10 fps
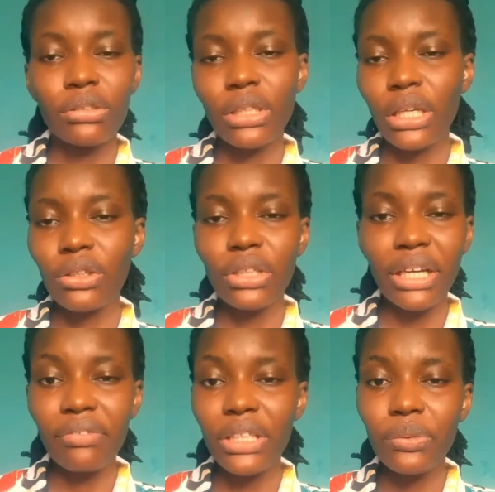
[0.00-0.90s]
okay lord i
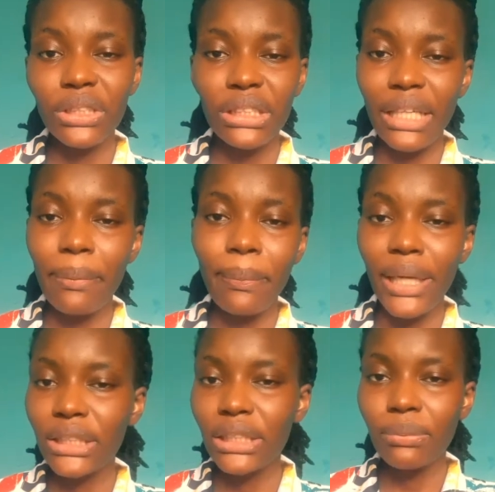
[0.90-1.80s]
really want to get
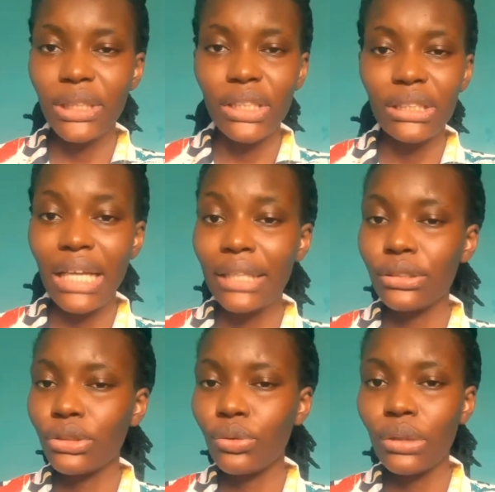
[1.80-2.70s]
better because i
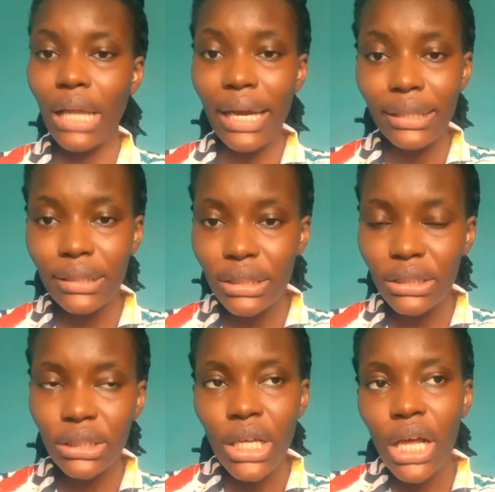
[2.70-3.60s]
don't like
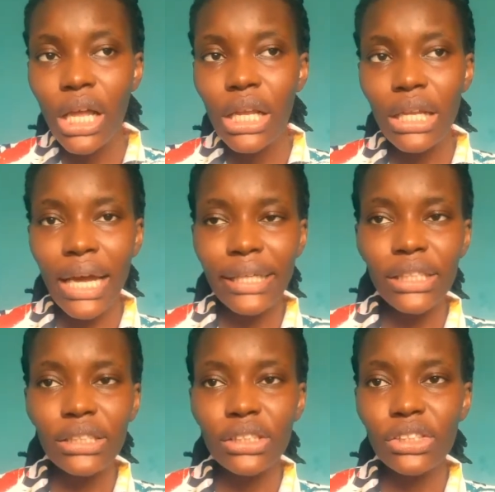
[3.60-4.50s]
this like
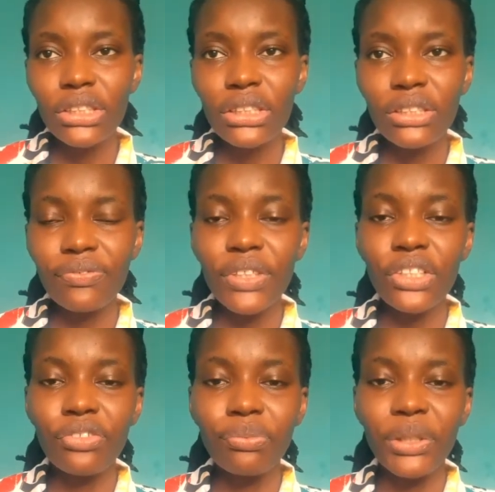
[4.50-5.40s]
it's just the
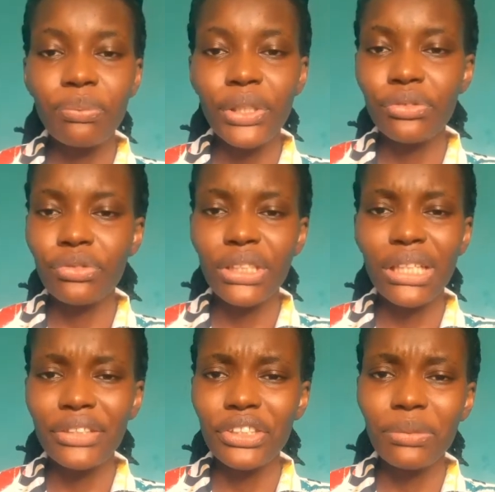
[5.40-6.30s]
feeling of being bedridden
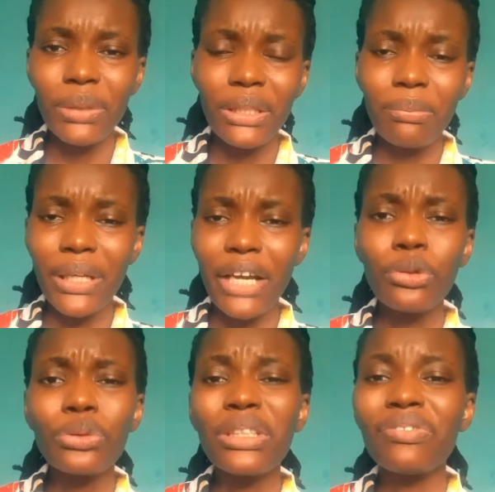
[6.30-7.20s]
like just being in bed i
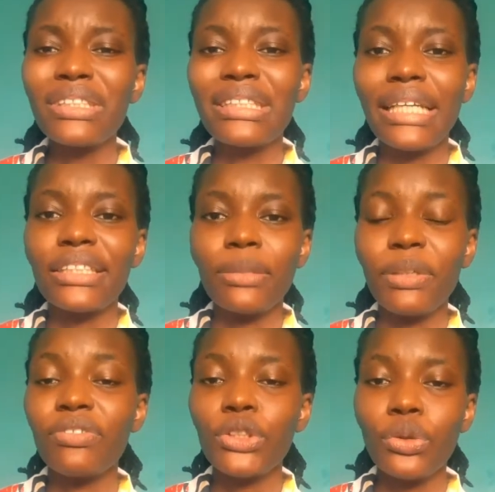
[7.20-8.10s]
couldn't even get
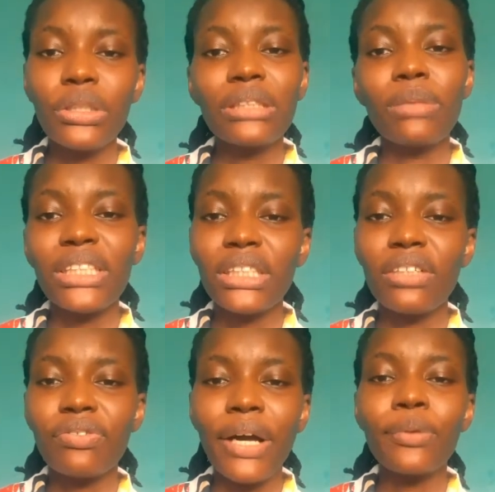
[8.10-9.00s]
up even to go eat
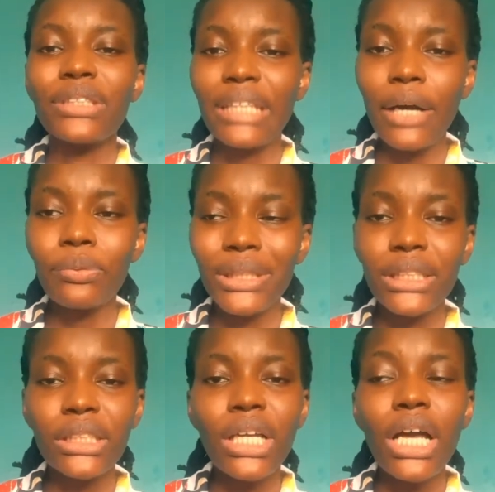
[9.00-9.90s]
myself i was that
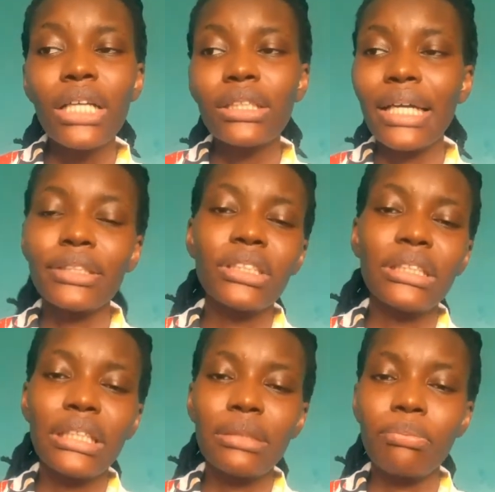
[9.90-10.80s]
weak so i just
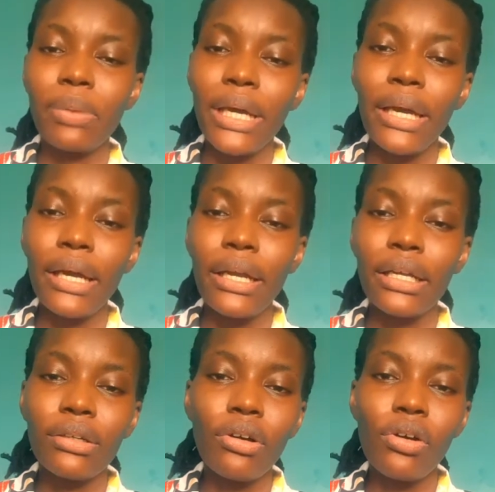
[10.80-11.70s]
stayed in bed
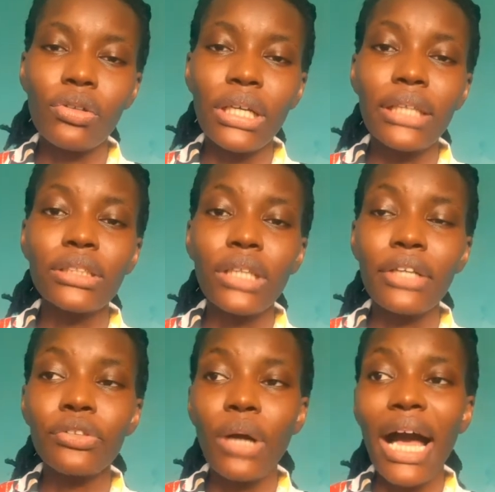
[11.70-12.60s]
and all that so
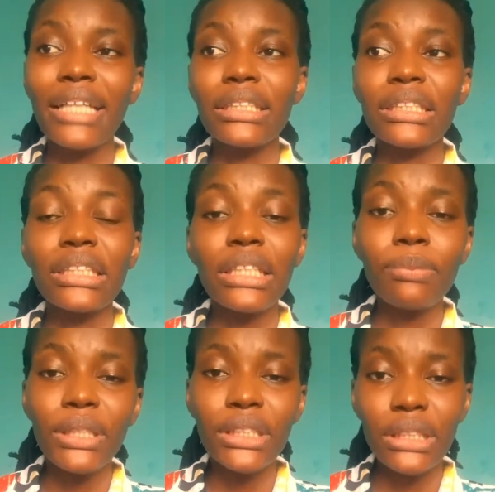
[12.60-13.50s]
i knew i had to
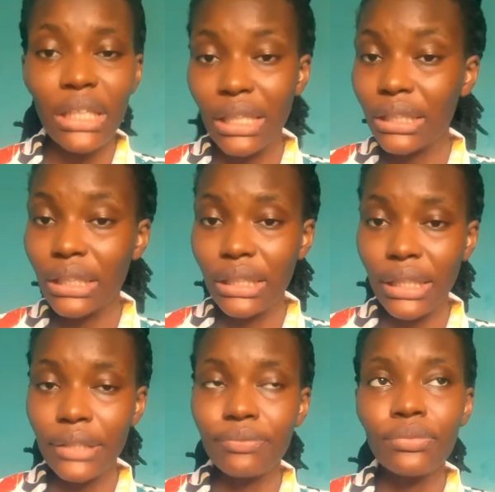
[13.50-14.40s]
sleep it in
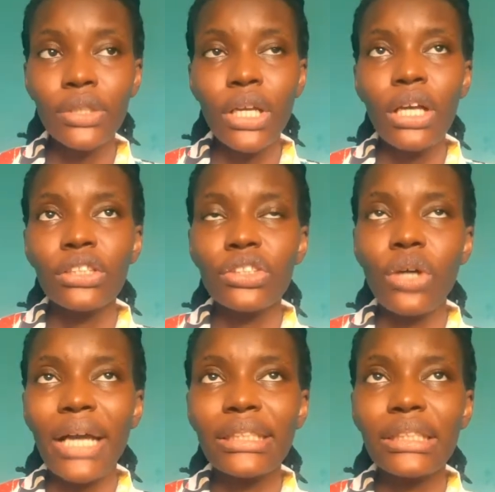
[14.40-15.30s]
again
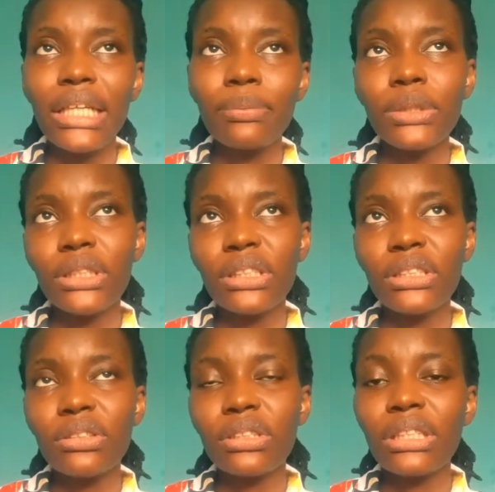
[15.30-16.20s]
so I slept
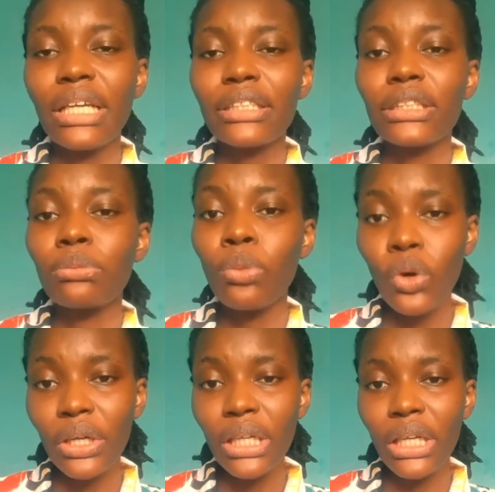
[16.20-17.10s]
till the next
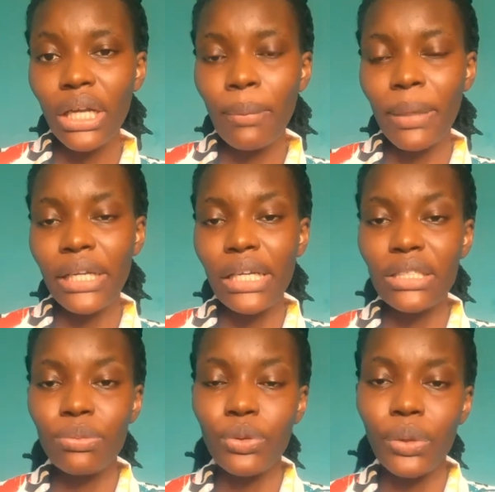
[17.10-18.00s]
morning, and by the
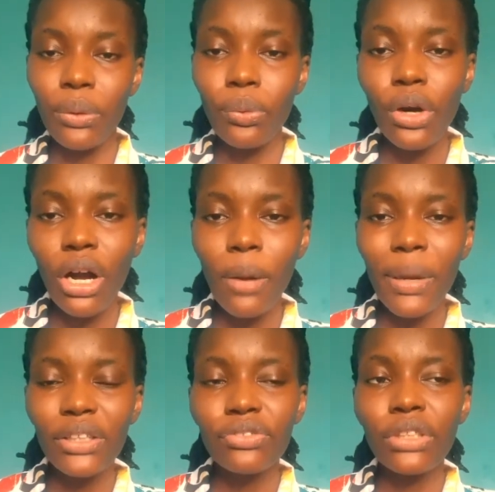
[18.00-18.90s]
next morning, when I woke
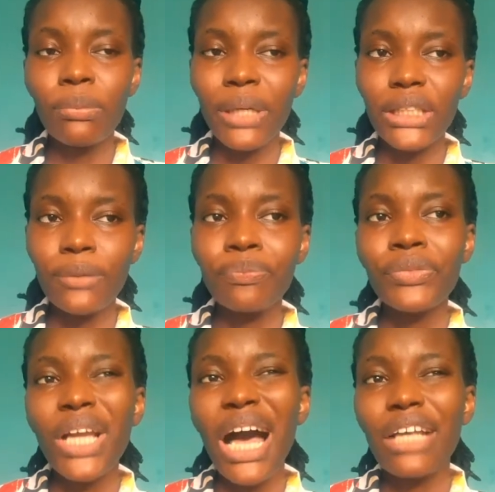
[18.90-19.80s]
up, I was feeling better.
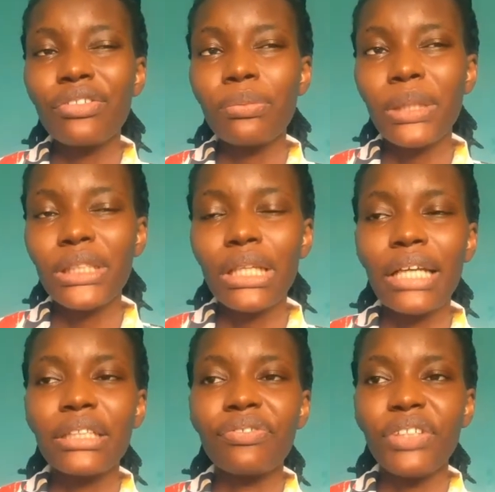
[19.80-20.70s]
I was feeling better,
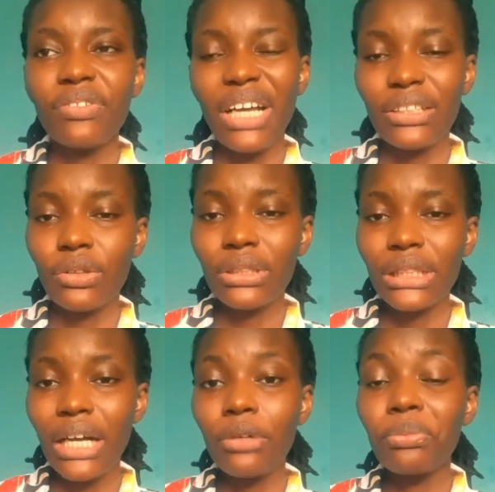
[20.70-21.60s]
like the fever had gone
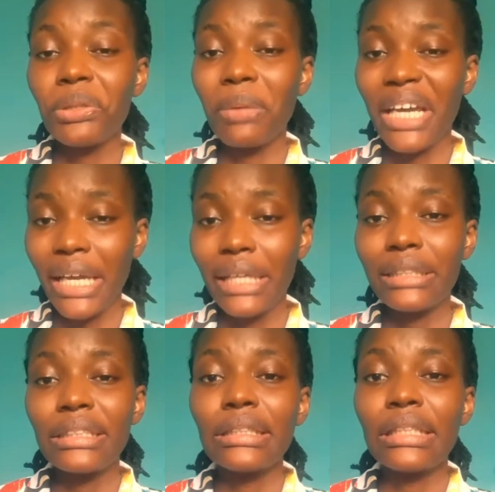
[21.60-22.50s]
down, but my
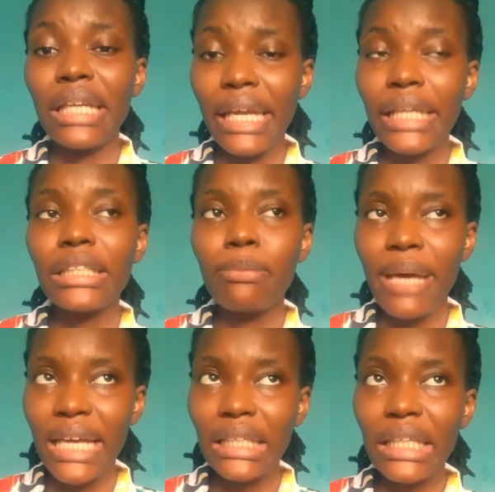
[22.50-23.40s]
head still ached
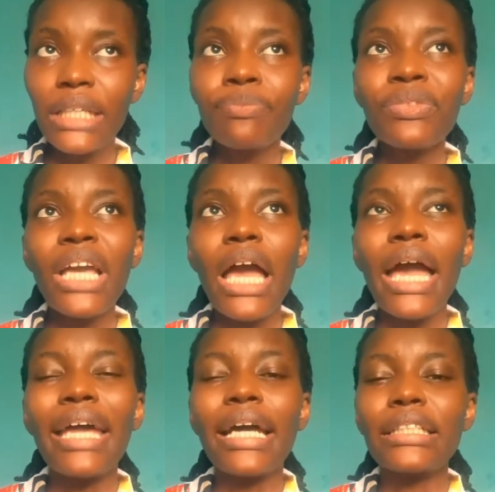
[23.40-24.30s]
badly
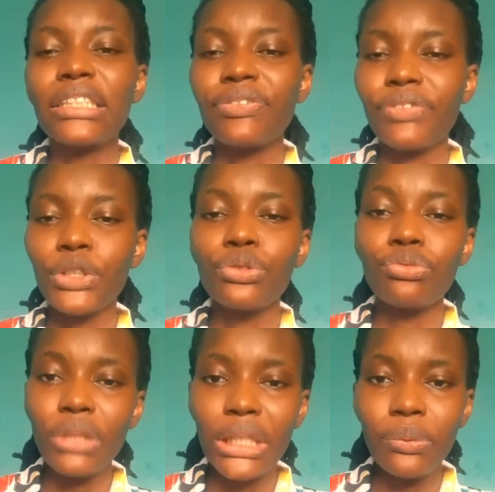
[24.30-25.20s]
and I still felt
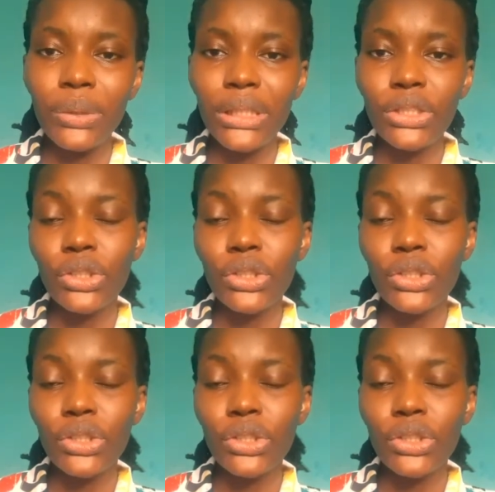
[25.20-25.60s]
really weak.